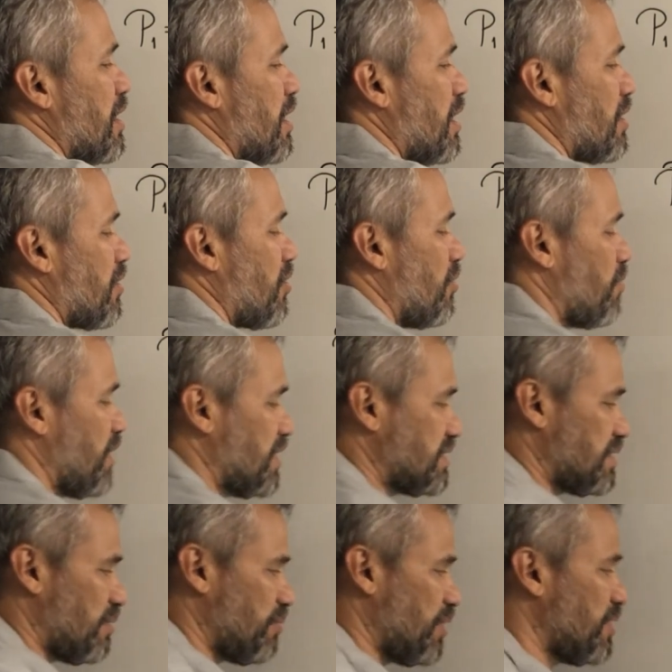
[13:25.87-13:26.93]
are complex
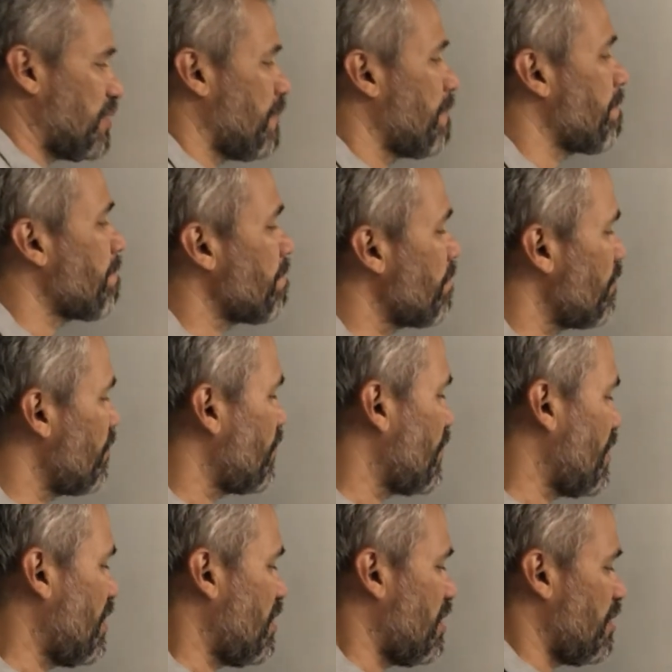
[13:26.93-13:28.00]
numbers.
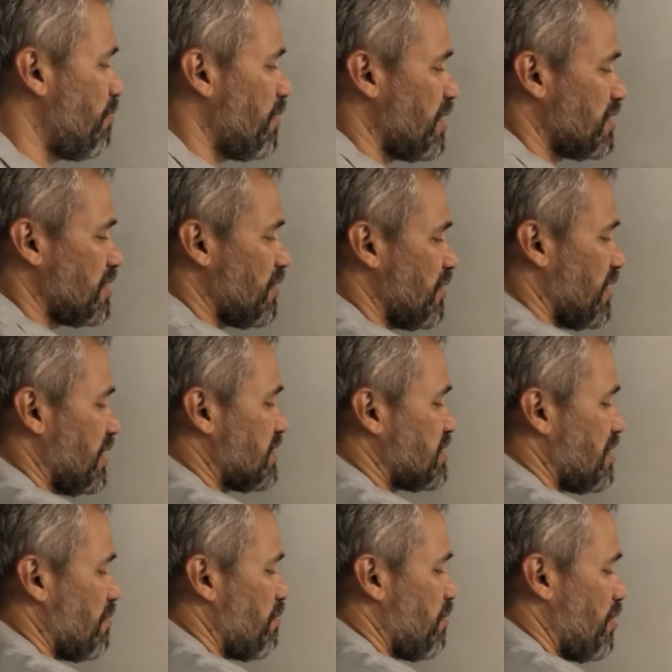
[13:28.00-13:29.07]
A particular
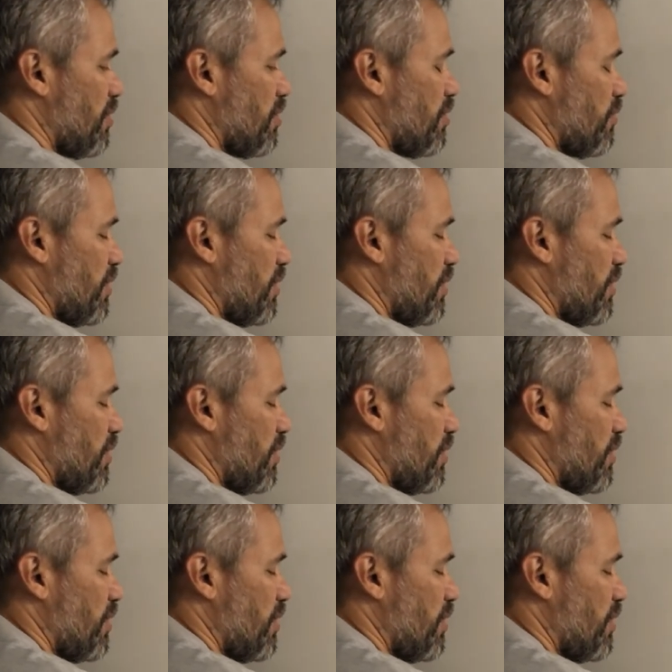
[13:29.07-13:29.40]
example,